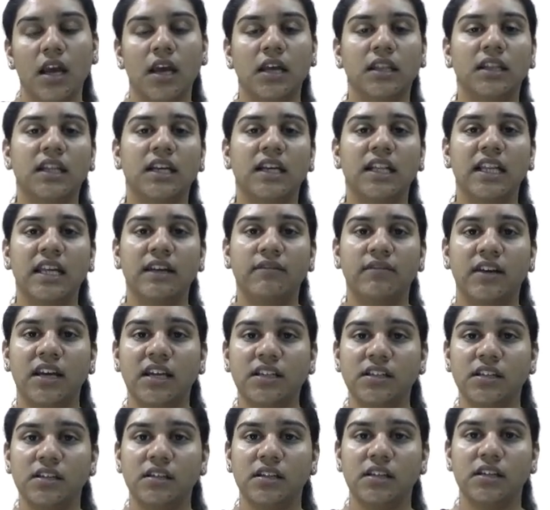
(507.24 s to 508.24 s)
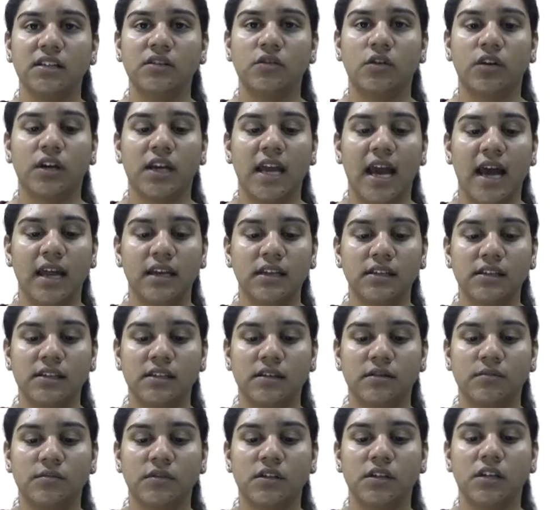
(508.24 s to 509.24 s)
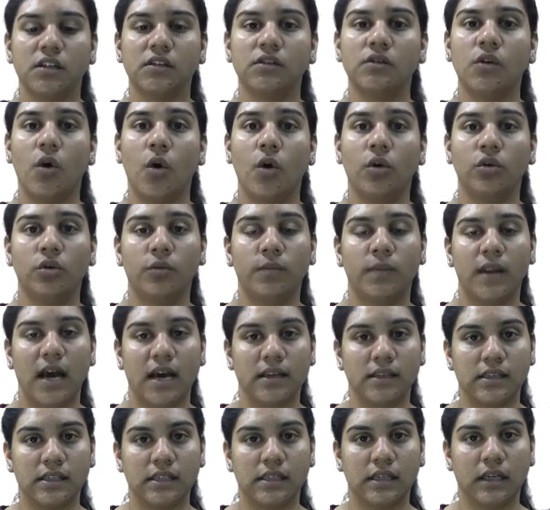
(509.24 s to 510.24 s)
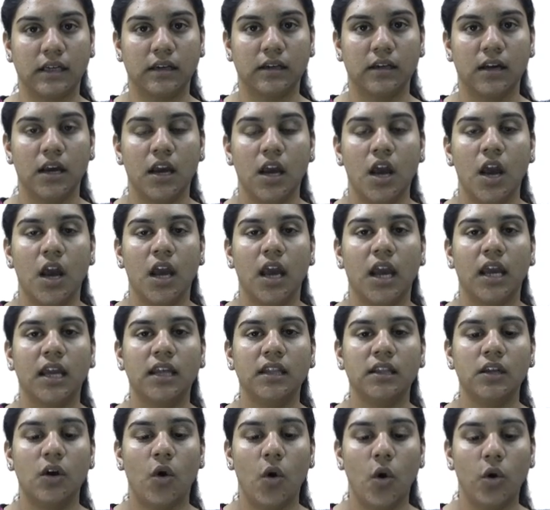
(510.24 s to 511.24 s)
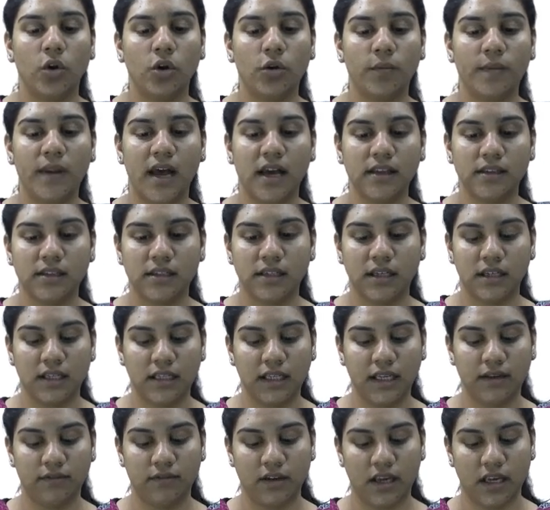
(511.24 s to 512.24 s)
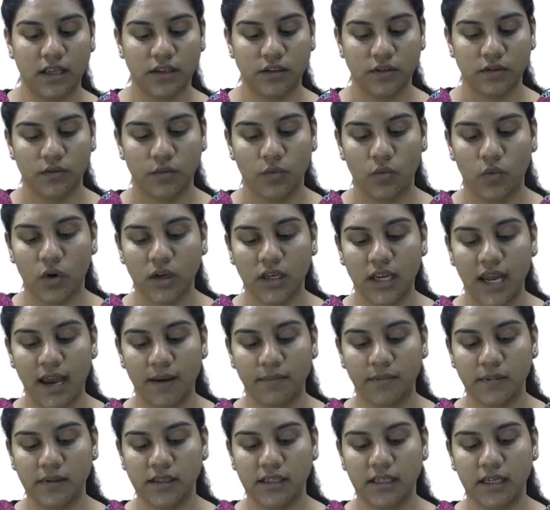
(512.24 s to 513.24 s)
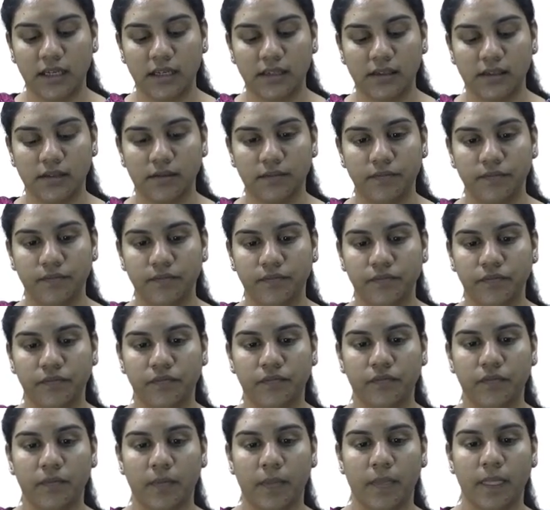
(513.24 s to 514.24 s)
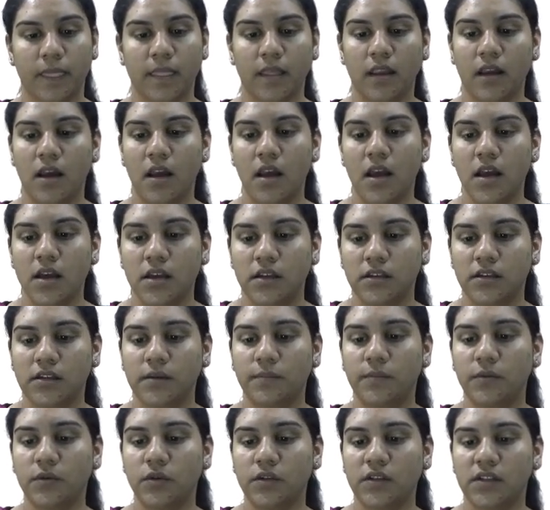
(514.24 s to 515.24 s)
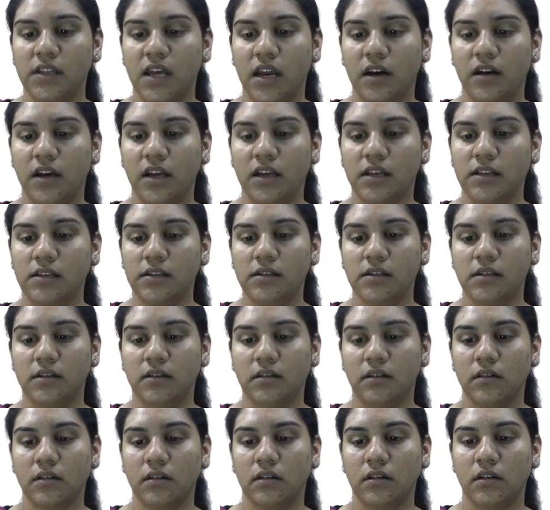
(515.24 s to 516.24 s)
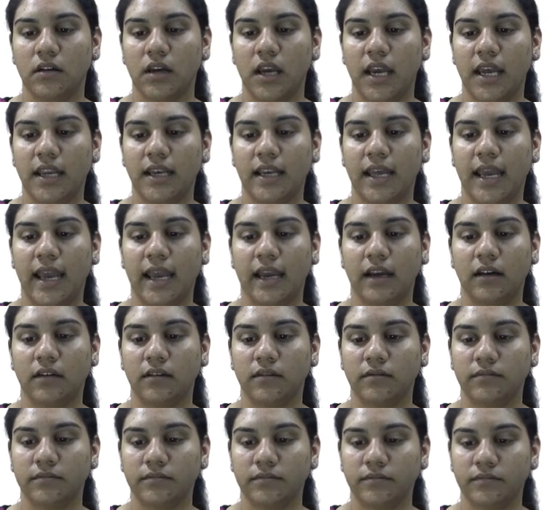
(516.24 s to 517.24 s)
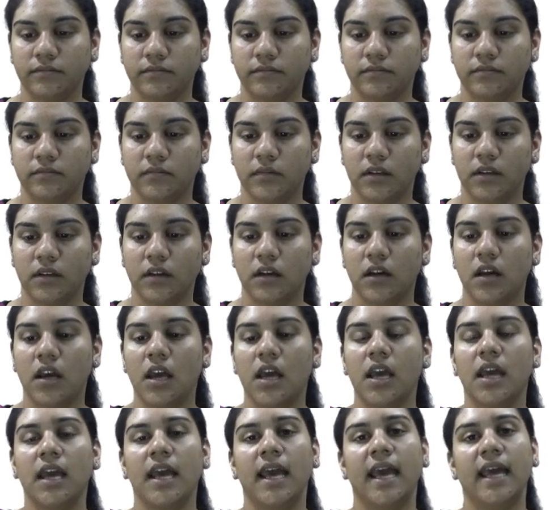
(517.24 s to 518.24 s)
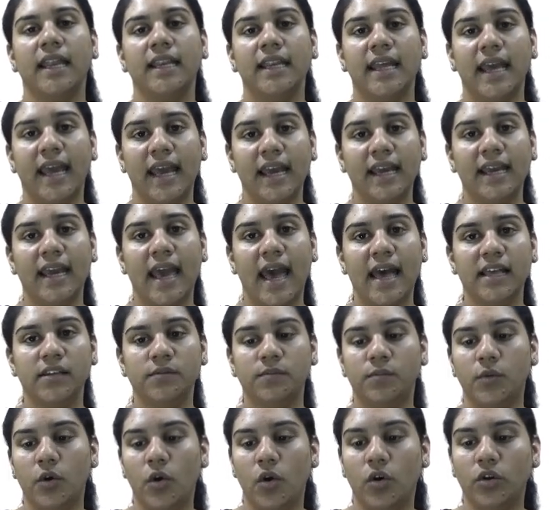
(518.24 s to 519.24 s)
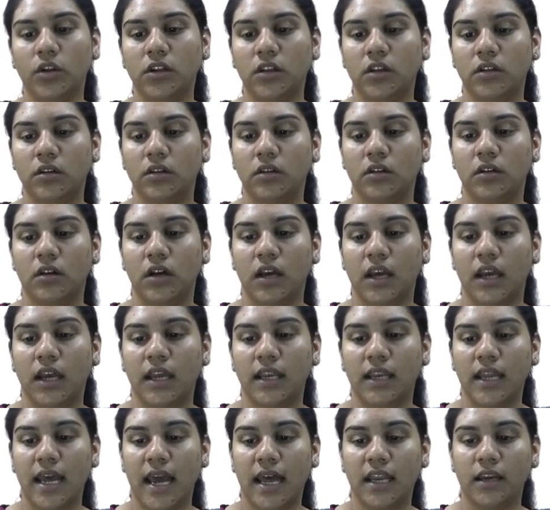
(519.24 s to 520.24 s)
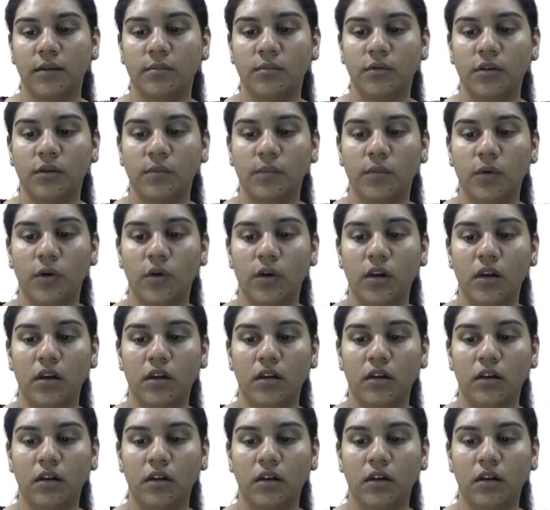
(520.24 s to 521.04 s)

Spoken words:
The cleavage in these organisms is holoblastic. In holoblastic cleavage, what happens is, suppose there is an egg. An egg has both an animal pole